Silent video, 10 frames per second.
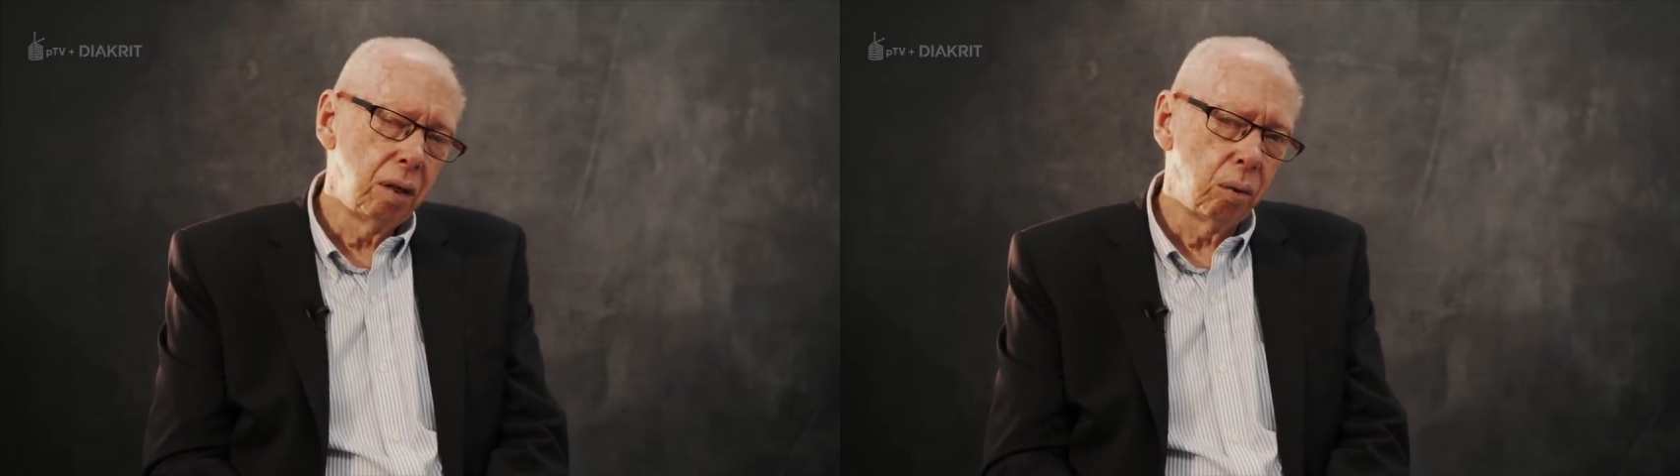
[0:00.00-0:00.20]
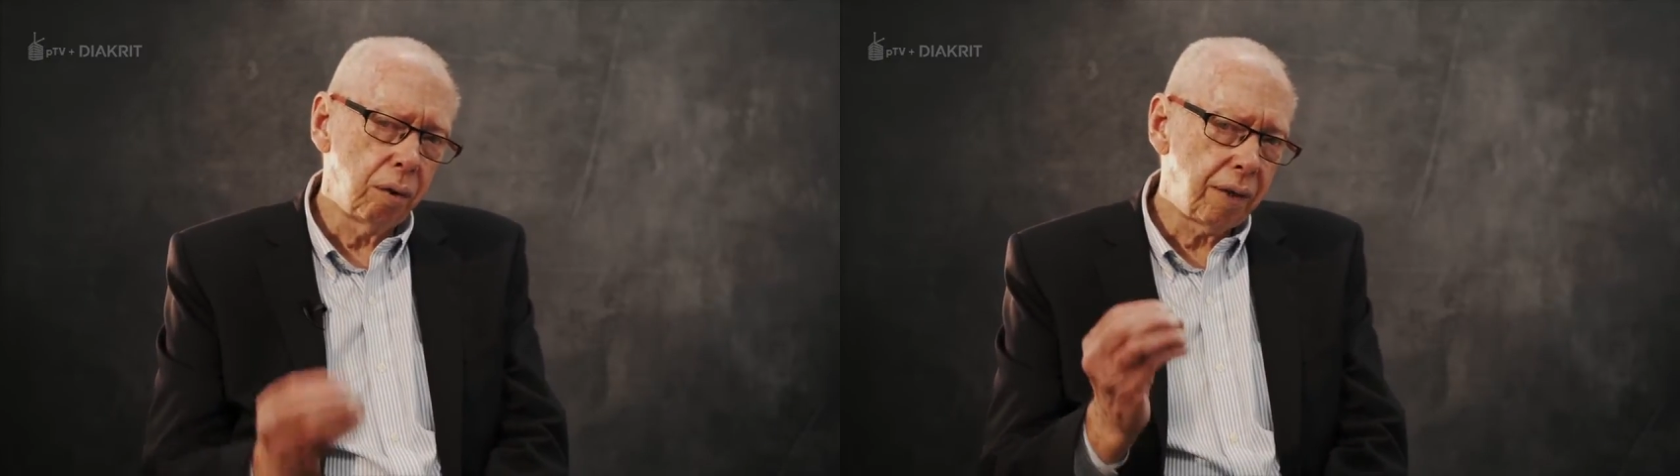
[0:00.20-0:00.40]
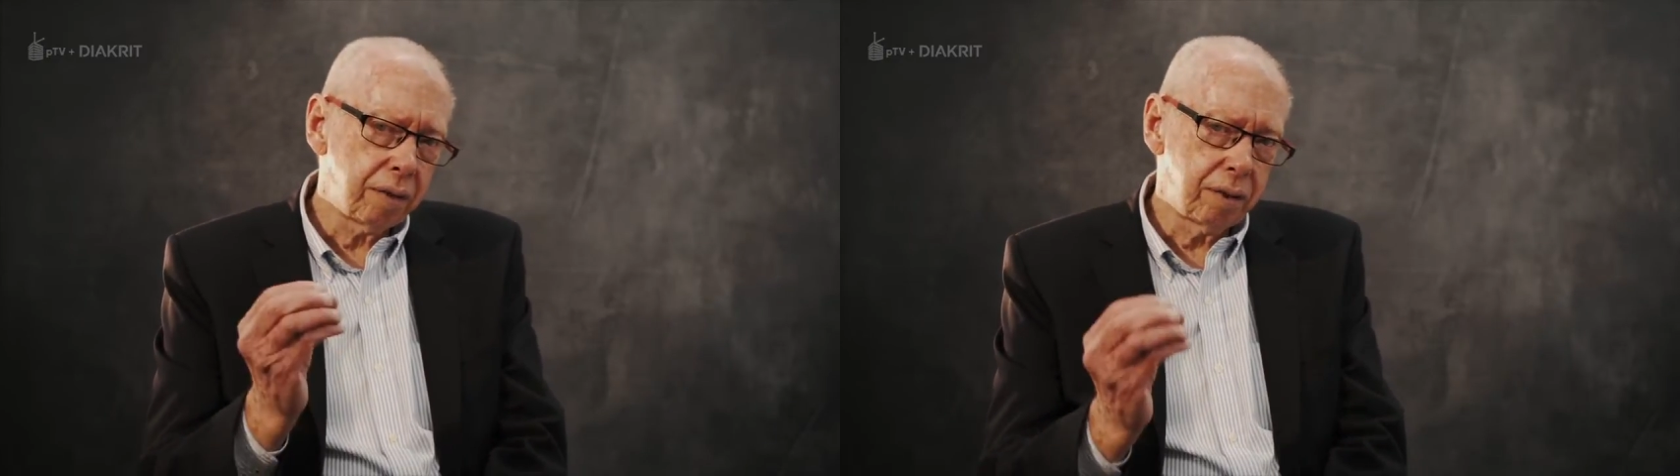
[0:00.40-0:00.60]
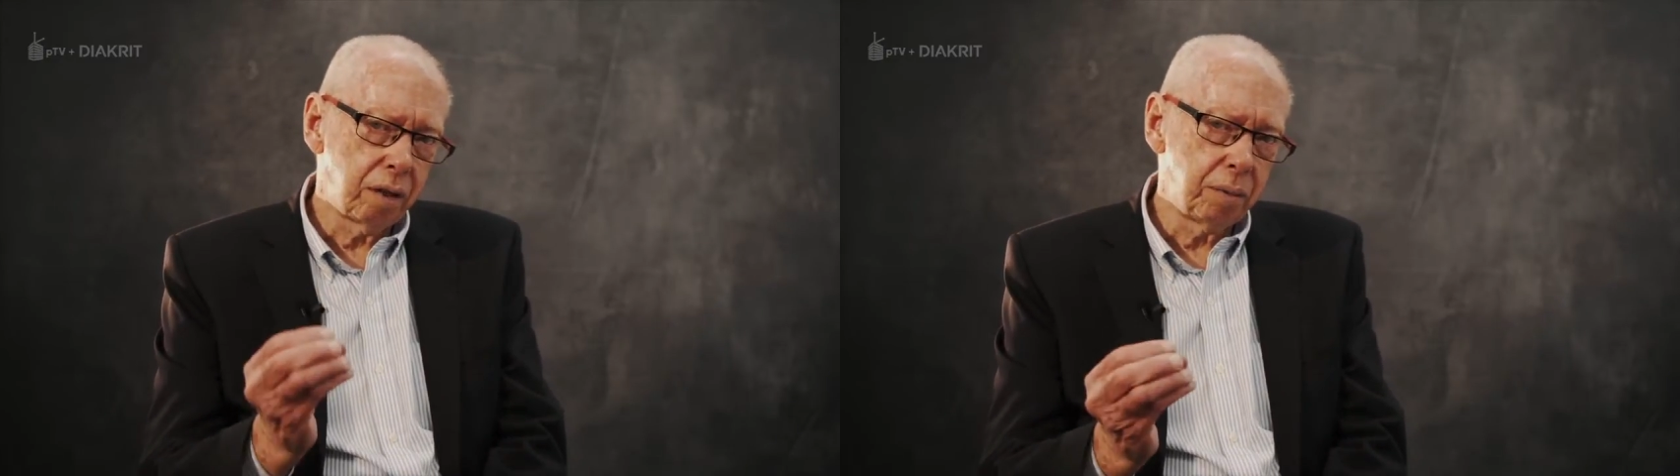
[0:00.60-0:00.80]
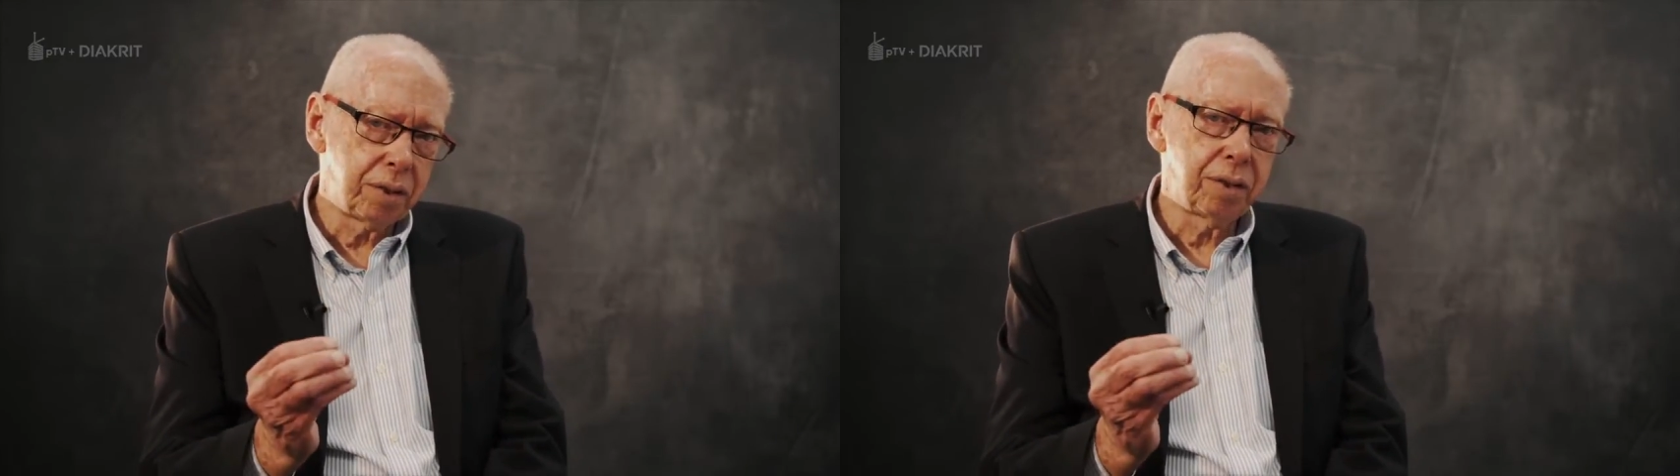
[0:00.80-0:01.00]
All of those
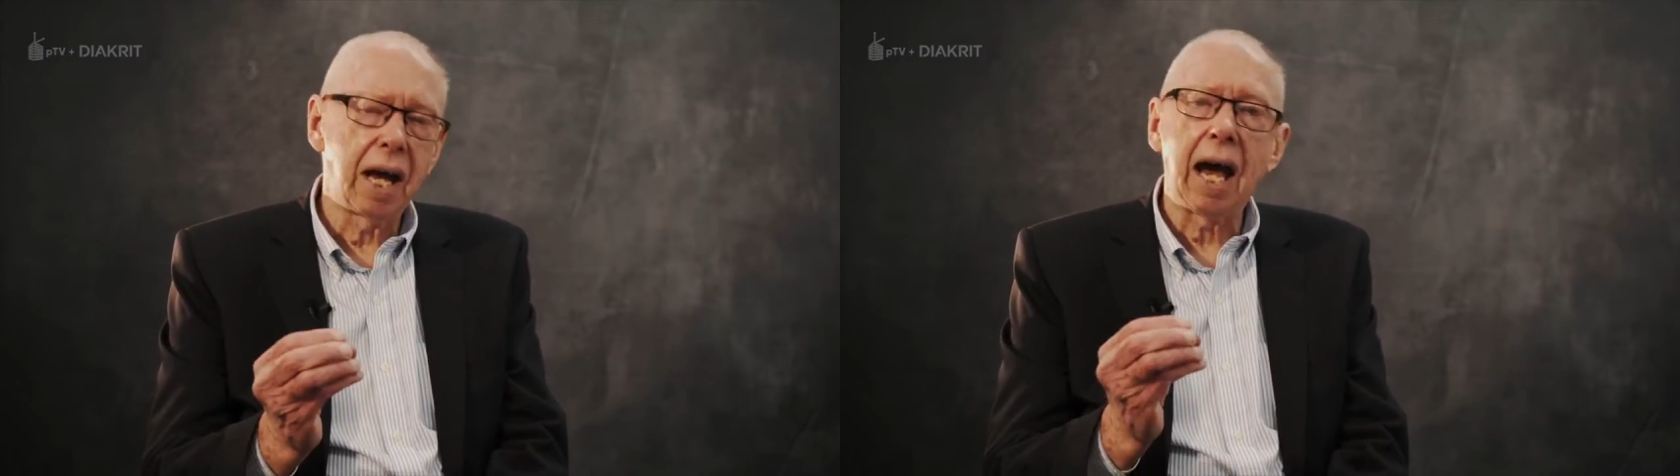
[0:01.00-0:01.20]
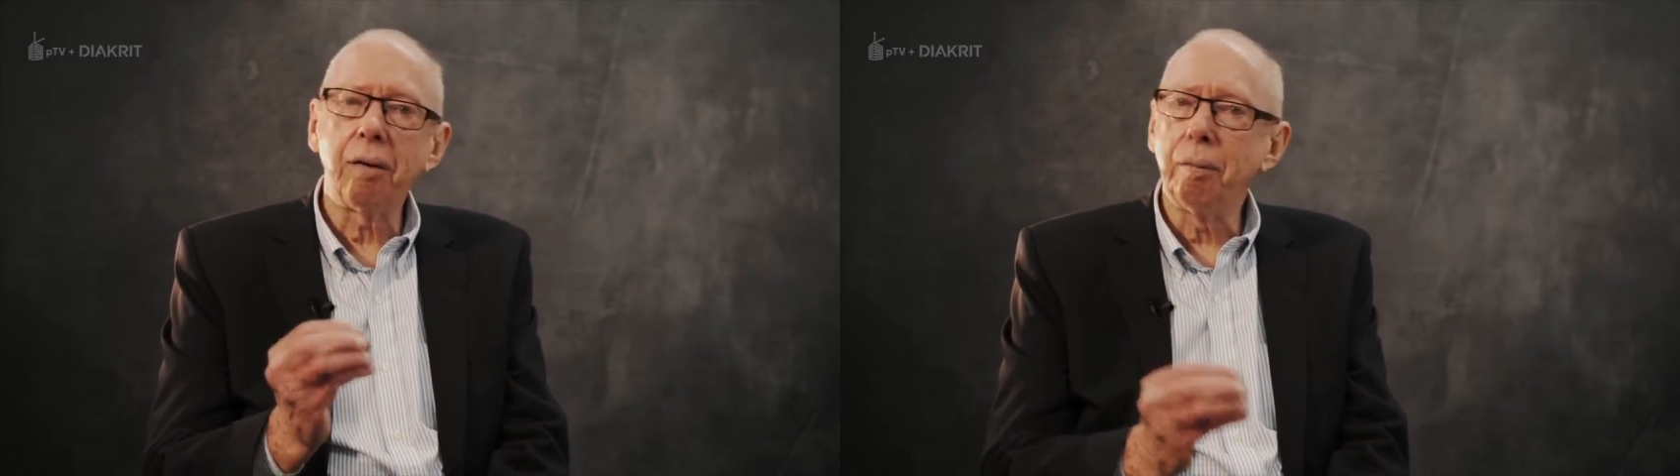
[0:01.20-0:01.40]
elements are